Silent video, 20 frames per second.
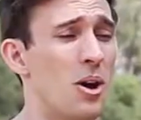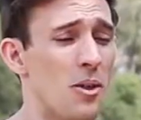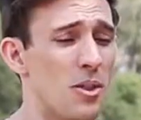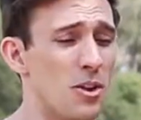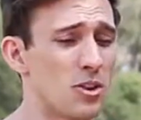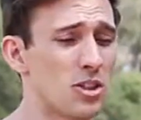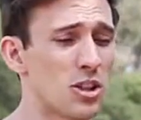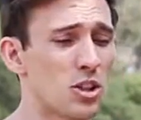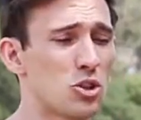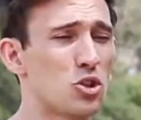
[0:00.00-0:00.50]

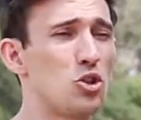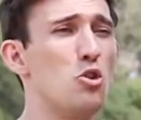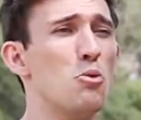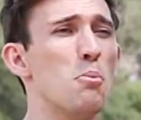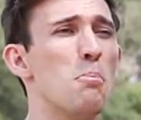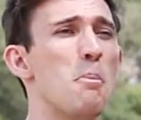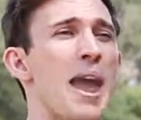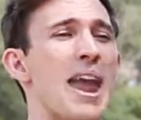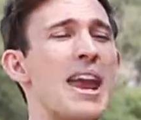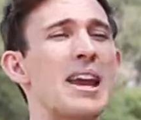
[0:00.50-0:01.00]
Those are the two
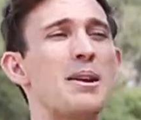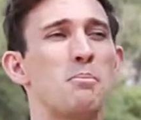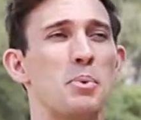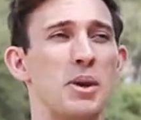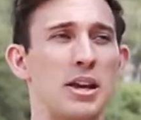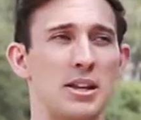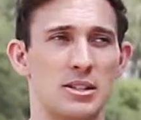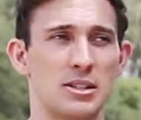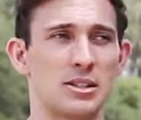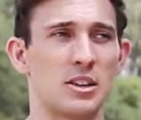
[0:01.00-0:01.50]
main
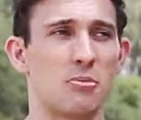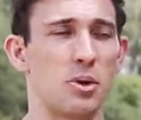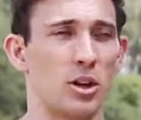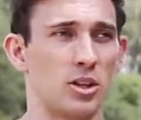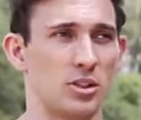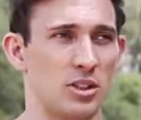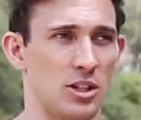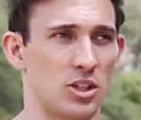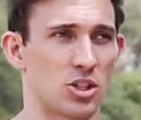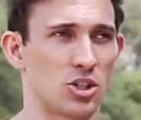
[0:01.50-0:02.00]
pieces of
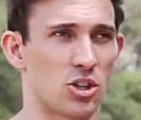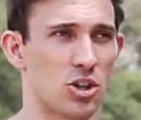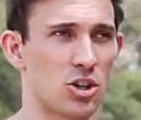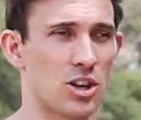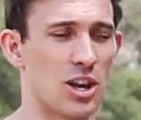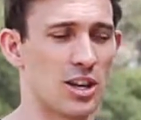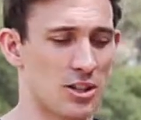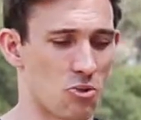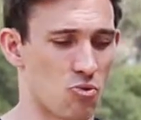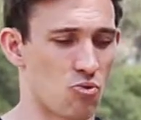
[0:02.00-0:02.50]
building a
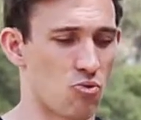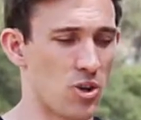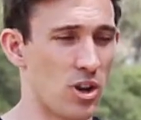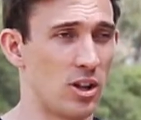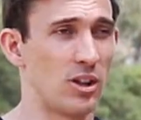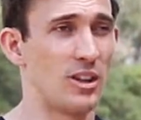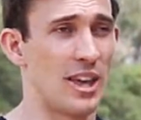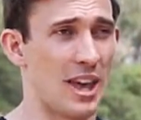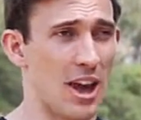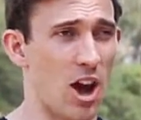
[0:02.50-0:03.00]
circuit to
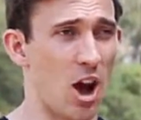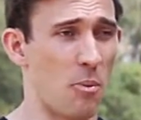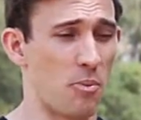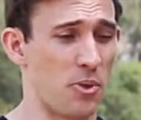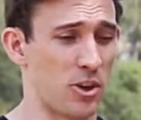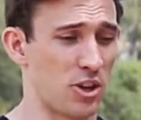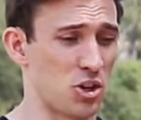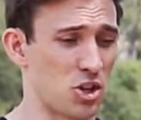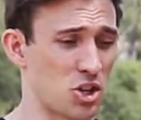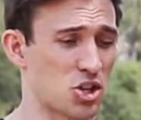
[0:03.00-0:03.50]
really help
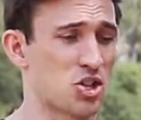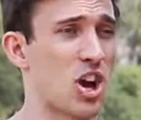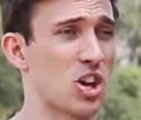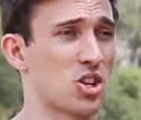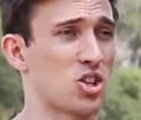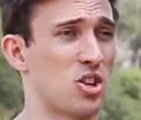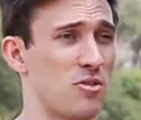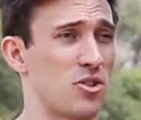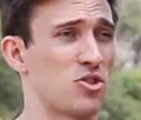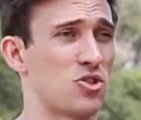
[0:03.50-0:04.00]
the
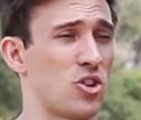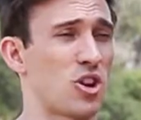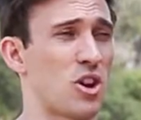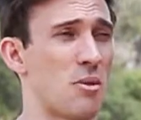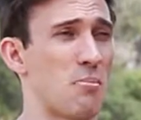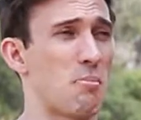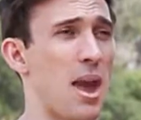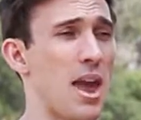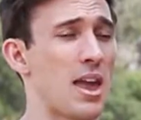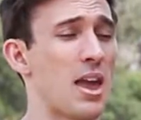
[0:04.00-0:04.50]
construction of the
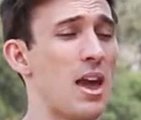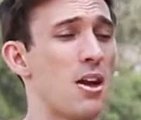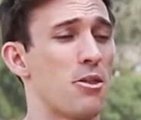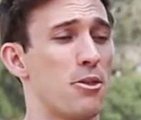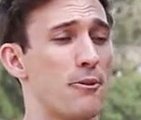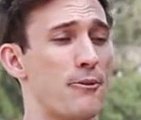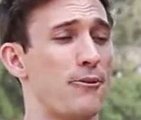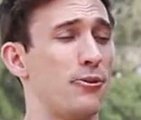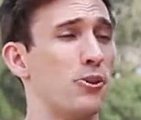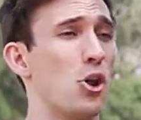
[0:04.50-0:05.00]
circuit make
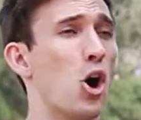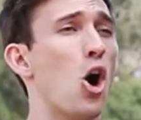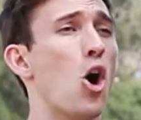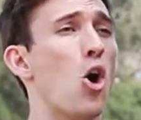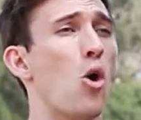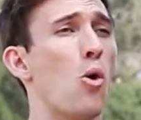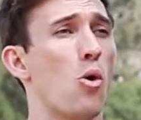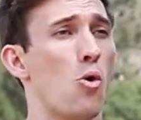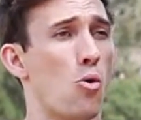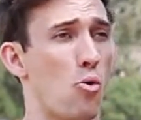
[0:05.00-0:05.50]
the
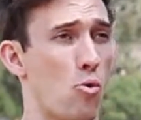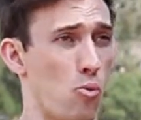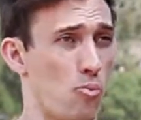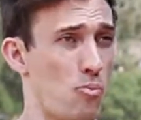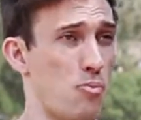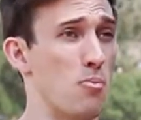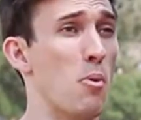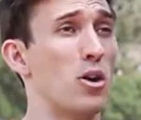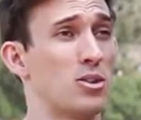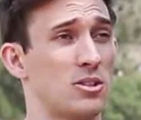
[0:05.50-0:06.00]
flow
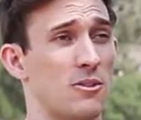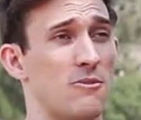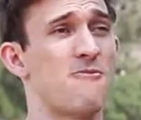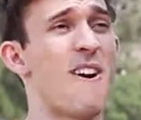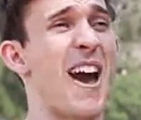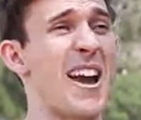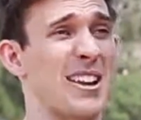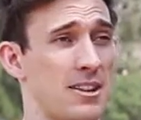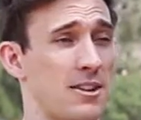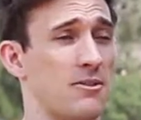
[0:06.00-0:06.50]
most
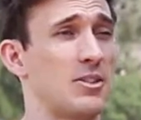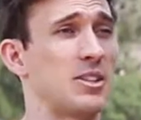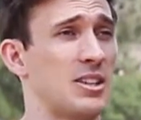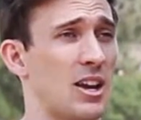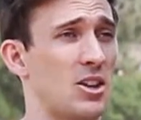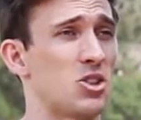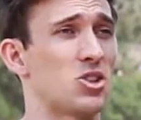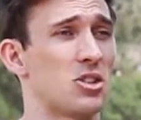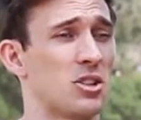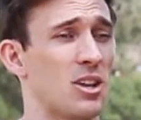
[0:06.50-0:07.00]
effective,
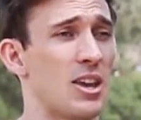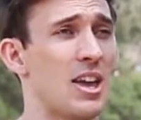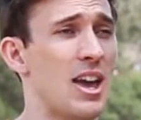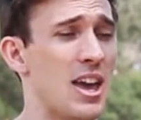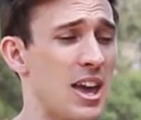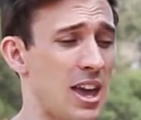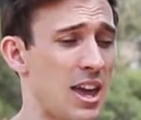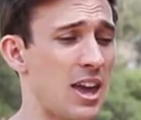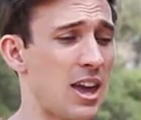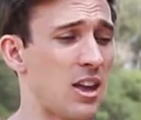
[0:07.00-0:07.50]
essentially,
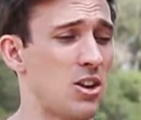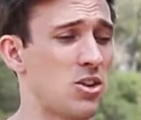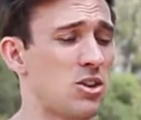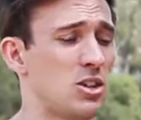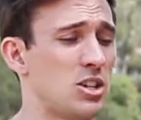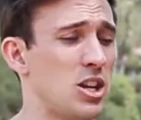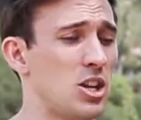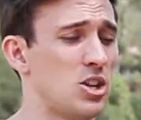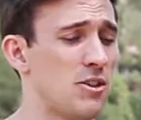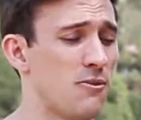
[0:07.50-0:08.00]
in your
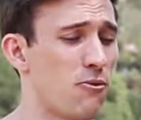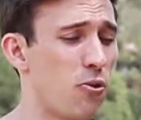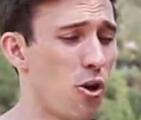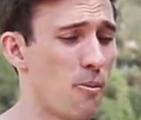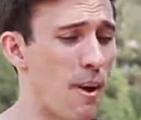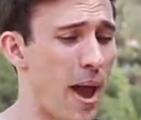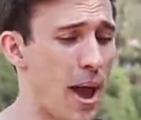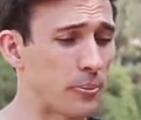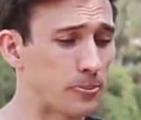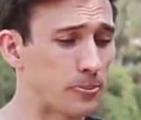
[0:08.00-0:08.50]
teaching format.